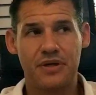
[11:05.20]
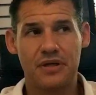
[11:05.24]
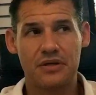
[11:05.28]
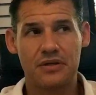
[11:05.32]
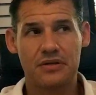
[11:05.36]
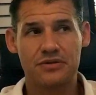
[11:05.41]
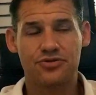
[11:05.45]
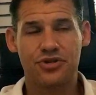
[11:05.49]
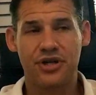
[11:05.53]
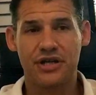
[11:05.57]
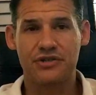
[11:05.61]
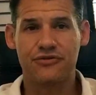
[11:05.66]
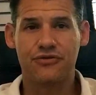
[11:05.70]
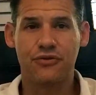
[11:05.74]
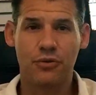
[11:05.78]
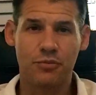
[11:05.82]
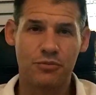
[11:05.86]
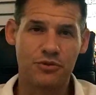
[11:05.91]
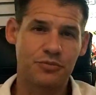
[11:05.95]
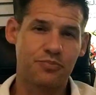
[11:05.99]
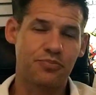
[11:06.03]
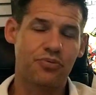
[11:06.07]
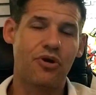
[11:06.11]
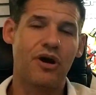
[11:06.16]

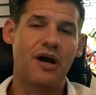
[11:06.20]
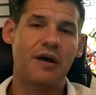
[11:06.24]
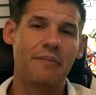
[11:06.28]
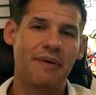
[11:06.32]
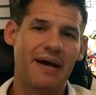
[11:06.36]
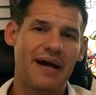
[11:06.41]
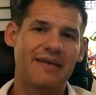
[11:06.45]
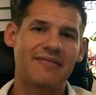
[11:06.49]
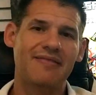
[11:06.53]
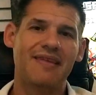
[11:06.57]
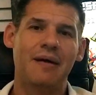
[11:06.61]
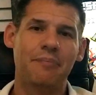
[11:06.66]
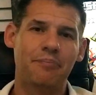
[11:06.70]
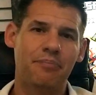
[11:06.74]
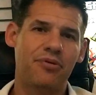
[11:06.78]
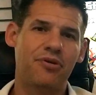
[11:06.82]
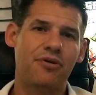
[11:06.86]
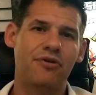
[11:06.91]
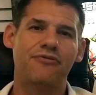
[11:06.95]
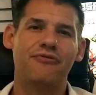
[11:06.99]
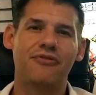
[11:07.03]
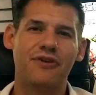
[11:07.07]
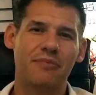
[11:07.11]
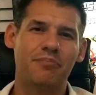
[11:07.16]
Transformers Prime had that
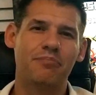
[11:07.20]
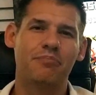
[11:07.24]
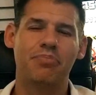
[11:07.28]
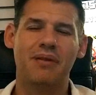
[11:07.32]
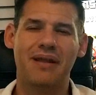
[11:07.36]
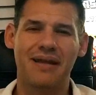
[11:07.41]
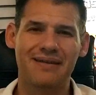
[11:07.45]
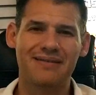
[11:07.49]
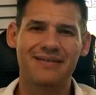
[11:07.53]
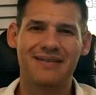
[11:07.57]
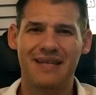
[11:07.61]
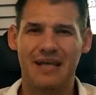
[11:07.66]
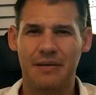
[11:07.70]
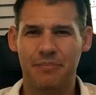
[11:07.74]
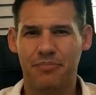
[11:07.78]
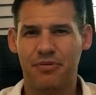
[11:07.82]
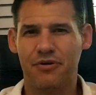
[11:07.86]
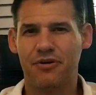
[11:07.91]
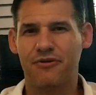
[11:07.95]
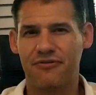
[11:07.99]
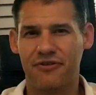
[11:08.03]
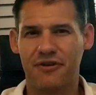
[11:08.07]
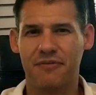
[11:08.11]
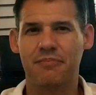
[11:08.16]
perfect blend and that
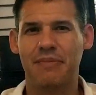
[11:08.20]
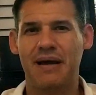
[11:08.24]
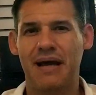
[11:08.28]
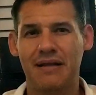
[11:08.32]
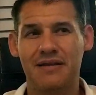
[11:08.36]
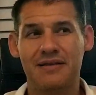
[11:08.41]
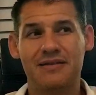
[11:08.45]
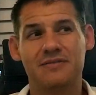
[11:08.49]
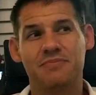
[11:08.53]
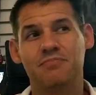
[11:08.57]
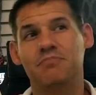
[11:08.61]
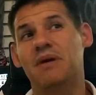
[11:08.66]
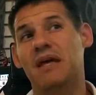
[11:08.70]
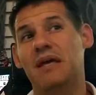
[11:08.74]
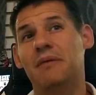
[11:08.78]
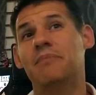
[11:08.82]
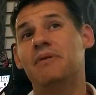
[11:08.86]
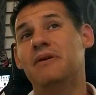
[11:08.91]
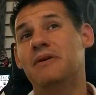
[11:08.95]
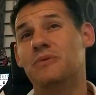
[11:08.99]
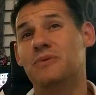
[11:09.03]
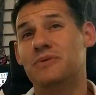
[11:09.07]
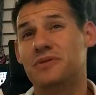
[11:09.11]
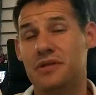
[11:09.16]
perfect balance. Maybe
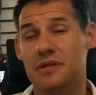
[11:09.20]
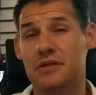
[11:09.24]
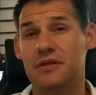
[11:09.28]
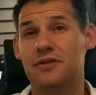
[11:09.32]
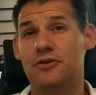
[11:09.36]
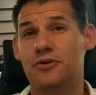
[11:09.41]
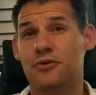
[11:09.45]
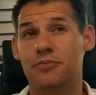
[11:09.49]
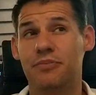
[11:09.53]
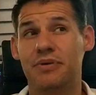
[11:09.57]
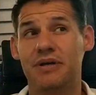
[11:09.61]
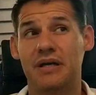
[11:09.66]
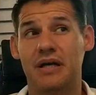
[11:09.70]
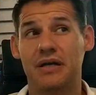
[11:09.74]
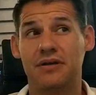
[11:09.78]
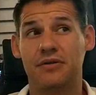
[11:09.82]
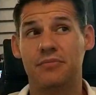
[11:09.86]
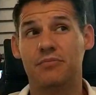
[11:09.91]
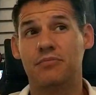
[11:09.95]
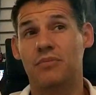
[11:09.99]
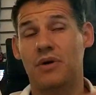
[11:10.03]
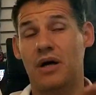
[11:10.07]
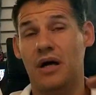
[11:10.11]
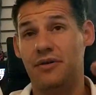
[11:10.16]
it was a little bit
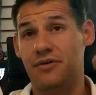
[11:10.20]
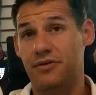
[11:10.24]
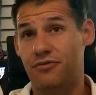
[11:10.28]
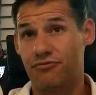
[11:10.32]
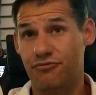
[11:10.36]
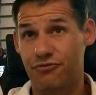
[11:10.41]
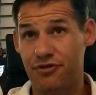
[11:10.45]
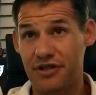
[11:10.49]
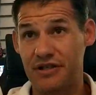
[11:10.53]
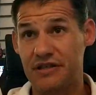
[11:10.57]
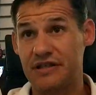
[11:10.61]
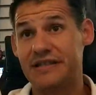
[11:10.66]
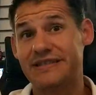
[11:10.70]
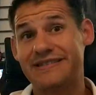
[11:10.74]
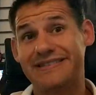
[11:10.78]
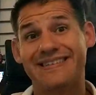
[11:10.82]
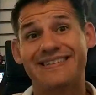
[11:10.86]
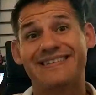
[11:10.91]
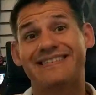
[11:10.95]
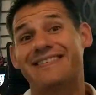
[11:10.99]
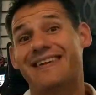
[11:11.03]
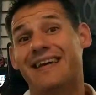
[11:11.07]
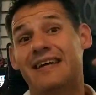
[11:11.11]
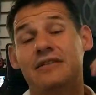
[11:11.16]
on the realistic
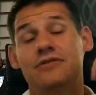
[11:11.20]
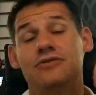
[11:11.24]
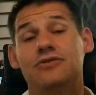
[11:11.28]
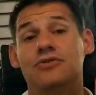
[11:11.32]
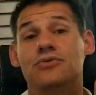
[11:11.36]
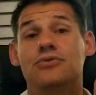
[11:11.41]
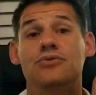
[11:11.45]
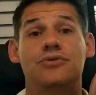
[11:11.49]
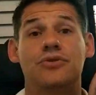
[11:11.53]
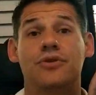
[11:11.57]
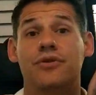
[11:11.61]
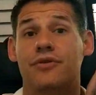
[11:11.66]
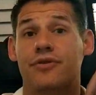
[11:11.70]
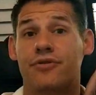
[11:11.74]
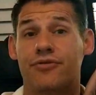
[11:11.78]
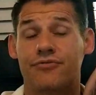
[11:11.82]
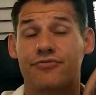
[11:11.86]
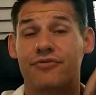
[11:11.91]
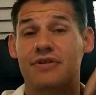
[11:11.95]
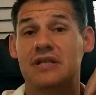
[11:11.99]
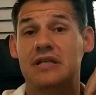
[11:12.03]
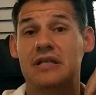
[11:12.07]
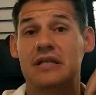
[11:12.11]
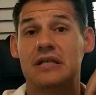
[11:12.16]
side due to the
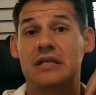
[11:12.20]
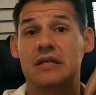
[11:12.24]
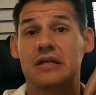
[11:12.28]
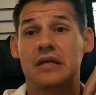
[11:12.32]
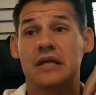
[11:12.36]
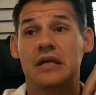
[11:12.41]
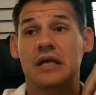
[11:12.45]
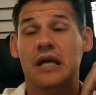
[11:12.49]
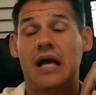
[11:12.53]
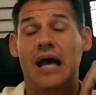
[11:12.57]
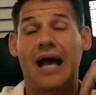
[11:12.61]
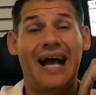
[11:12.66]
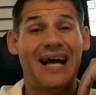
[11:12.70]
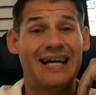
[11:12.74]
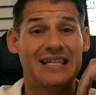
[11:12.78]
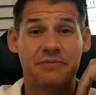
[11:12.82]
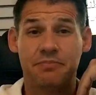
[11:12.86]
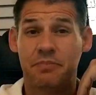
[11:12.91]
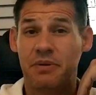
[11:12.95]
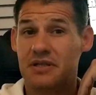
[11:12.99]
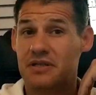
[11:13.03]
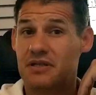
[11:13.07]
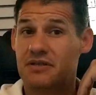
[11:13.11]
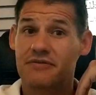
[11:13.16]
3D
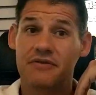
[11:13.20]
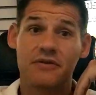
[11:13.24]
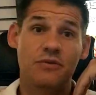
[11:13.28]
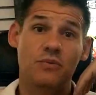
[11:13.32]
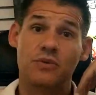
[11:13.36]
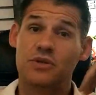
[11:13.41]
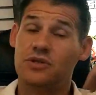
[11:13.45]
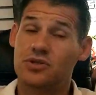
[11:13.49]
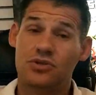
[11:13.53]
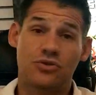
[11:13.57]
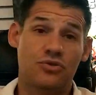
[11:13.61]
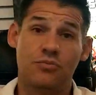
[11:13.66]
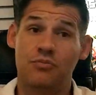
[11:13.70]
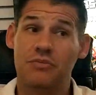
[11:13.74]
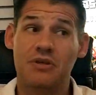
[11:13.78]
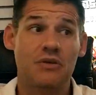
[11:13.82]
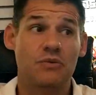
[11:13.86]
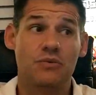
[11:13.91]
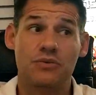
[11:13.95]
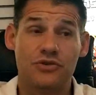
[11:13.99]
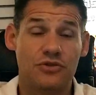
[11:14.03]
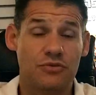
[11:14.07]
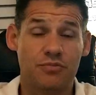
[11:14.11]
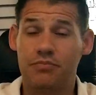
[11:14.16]
aspect of it, which to me
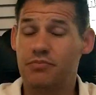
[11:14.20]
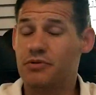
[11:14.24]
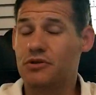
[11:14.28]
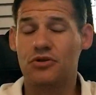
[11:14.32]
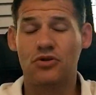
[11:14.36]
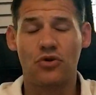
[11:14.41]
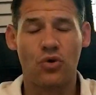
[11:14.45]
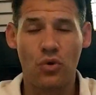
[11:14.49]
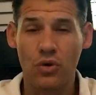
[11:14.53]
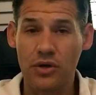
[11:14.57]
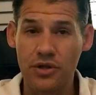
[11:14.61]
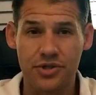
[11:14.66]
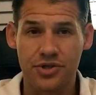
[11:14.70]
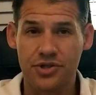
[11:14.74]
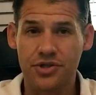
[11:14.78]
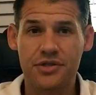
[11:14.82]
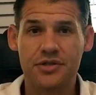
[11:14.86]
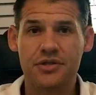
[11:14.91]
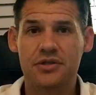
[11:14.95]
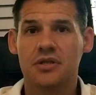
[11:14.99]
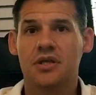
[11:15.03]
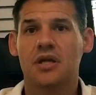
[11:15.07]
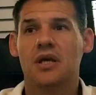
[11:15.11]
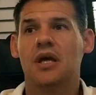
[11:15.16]
was
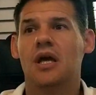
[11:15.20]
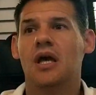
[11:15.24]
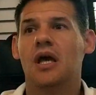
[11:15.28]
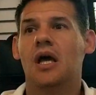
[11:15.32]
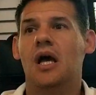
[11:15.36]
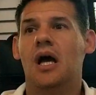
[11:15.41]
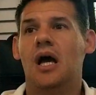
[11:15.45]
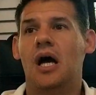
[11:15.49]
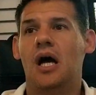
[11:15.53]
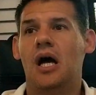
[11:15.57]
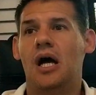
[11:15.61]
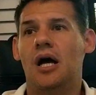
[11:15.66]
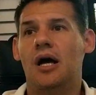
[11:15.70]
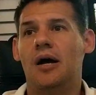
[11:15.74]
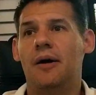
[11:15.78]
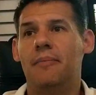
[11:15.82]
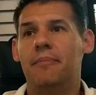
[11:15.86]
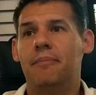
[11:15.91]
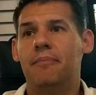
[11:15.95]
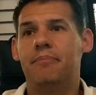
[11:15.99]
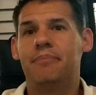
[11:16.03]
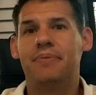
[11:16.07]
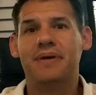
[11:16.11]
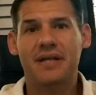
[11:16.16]
gorgeous.
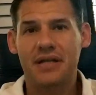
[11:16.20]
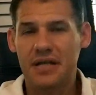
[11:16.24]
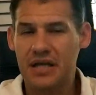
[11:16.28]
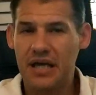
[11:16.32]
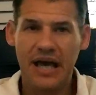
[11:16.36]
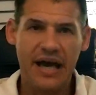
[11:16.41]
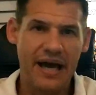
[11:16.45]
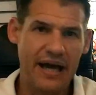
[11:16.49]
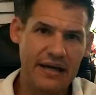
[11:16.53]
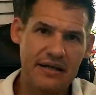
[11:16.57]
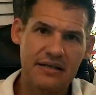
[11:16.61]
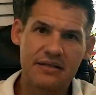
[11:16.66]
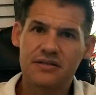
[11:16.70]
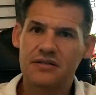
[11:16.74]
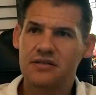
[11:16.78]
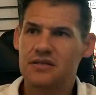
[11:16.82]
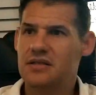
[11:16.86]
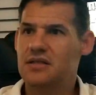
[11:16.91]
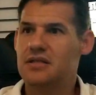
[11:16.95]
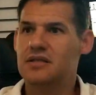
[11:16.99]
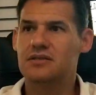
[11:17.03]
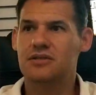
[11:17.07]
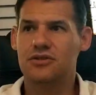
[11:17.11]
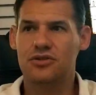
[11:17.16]
But it had
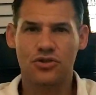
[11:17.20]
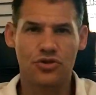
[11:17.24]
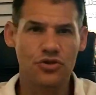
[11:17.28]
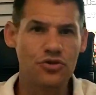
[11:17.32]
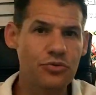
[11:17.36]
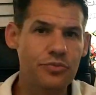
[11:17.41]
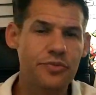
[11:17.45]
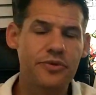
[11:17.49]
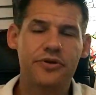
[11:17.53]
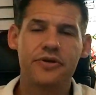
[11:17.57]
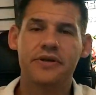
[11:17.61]
its humor.